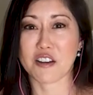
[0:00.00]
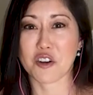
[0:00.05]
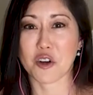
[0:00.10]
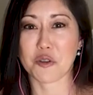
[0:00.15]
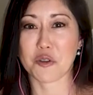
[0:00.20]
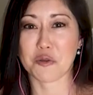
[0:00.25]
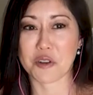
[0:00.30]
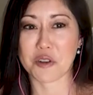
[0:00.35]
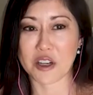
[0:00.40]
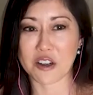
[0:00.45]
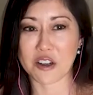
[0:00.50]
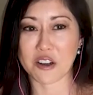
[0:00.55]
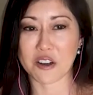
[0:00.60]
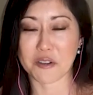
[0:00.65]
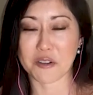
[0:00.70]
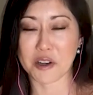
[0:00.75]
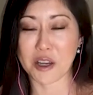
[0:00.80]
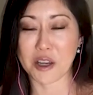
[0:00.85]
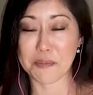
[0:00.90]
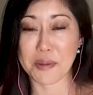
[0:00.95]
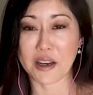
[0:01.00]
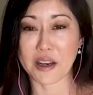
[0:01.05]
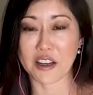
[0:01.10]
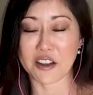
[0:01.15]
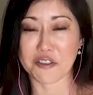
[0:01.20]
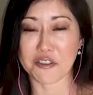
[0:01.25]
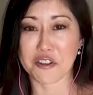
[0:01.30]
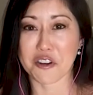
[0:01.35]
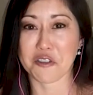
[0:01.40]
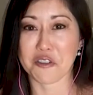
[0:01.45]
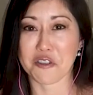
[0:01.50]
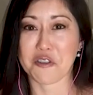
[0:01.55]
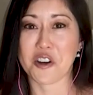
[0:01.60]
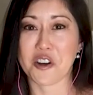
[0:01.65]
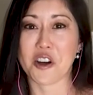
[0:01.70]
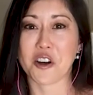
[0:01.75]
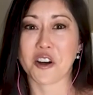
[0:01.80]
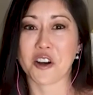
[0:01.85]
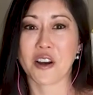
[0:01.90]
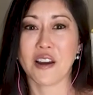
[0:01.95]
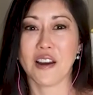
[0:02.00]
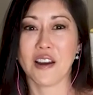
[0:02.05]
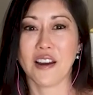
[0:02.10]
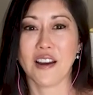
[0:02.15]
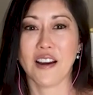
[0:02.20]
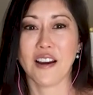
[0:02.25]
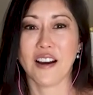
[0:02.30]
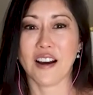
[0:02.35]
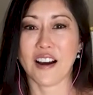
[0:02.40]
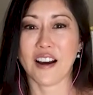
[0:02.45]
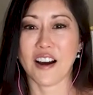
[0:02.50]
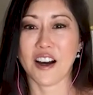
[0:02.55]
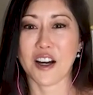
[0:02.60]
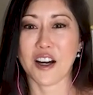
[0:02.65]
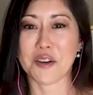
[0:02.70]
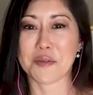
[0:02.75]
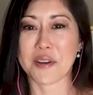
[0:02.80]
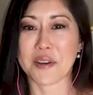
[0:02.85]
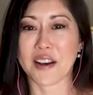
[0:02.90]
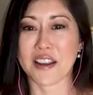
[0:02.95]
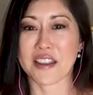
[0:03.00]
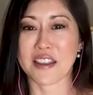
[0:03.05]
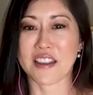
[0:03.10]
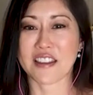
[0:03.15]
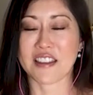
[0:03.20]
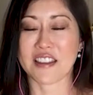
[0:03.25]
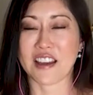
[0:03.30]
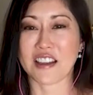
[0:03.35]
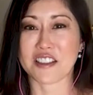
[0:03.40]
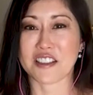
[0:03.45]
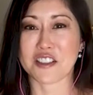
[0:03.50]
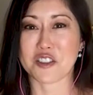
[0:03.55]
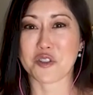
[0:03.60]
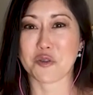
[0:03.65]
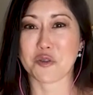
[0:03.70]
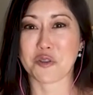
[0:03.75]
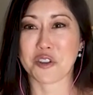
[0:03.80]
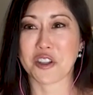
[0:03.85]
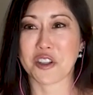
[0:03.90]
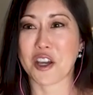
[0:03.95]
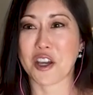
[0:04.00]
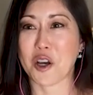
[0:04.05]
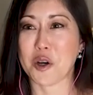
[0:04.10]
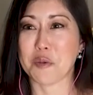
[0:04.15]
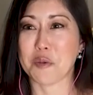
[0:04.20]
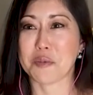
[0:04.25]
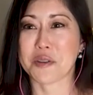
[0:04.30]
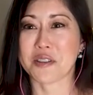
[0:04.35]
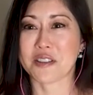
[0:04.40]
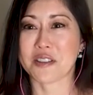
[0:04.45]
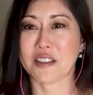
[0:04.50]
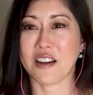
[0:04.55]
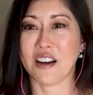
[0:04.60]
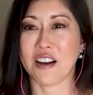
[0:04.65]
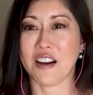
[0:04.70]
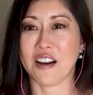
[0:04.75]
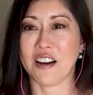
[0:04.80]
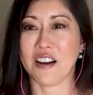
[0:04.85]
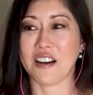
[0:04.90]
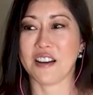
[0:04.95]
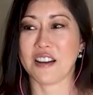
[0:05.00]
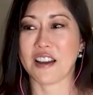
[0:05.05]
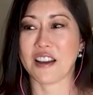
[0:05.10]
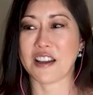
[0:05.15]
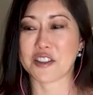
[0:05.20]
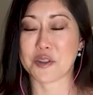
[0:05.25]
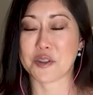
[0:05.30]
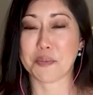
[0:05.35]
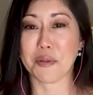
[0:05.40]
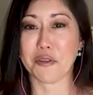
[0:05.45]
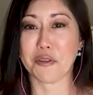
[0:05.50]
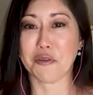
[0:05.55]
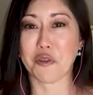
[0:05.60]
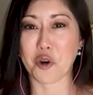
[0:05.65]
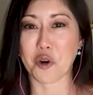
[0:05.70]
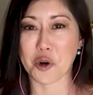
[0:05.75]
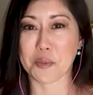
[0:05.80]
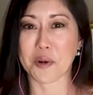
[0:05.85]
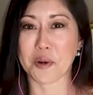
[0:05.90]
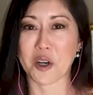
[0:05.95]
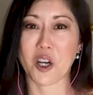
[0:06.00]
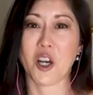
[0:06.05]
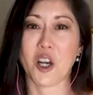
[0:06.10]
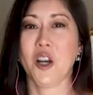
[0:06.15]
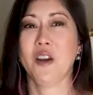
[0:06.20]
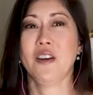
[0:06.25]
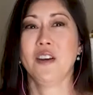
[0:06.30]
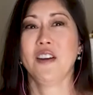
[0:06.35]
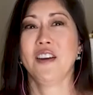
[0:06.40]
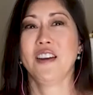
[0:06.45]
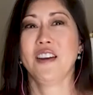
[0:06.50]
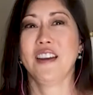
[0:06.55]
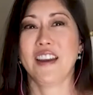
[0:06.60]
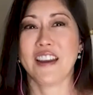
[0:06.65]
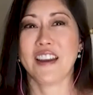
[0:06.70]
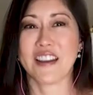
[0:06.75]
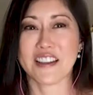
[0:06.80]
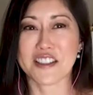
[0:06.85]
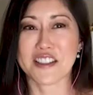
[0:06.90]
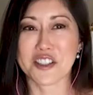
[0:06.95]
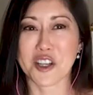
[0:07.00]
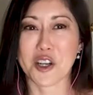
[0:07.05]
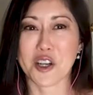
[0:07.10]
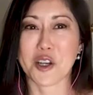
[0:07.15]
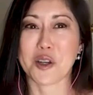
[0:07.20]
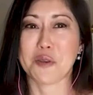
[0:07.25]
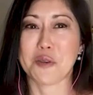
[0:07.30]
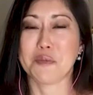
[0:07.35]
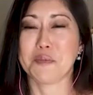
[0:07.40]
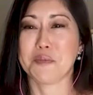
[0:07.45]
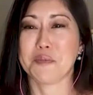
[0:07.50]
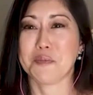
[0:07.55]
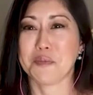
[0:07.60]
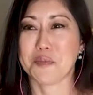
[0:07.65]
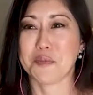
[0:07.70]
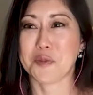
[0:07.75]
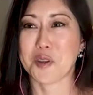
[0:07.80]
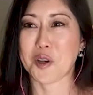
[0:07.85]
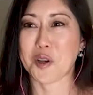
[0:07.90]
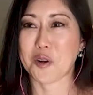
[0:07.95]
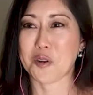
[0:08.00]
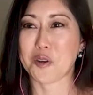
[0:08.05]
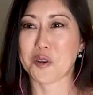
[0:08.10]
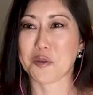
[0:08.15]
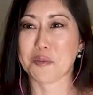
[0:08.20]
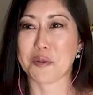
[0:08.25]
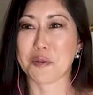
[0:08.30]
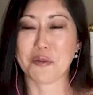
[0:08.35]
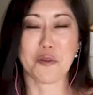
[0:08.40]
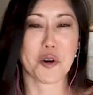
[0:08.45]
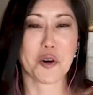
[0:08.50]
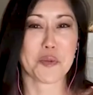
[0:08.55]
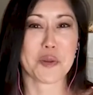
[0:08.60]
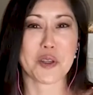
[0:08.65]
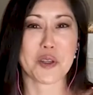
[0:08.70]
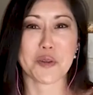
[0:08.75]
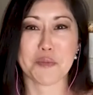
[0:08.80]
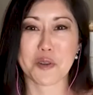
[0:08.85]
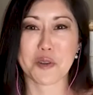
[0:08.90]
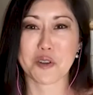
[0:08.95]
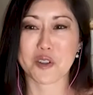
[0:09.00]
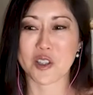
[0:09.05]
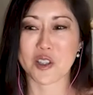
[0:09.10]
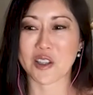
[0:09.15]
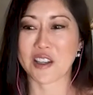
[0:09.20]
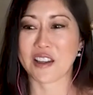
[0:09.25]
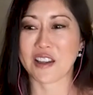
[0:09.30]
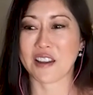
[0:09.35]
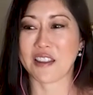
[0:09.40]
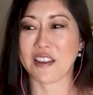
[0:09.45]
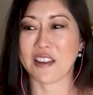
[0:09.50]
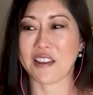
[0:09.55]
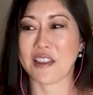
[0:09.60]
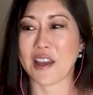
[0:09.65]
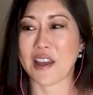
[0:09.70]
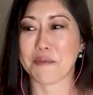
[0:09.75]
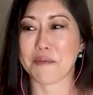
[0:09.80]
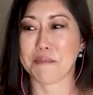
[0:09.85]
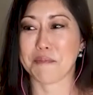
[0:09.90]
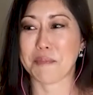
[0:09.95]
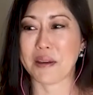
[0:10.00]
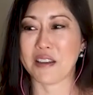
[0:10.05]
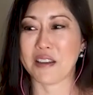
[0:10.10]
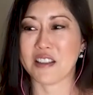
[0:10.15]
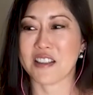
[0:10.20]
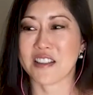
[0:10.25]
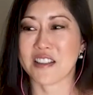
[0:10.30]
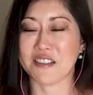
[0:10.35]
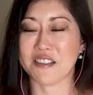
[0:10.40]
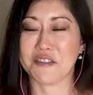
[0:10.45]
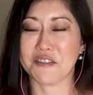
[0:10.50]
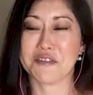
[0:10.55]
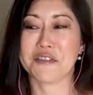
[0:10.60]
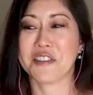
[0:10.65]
career, competitive career. And I think that just really helps as a performer. Anytime, you're performing the music, I think that base of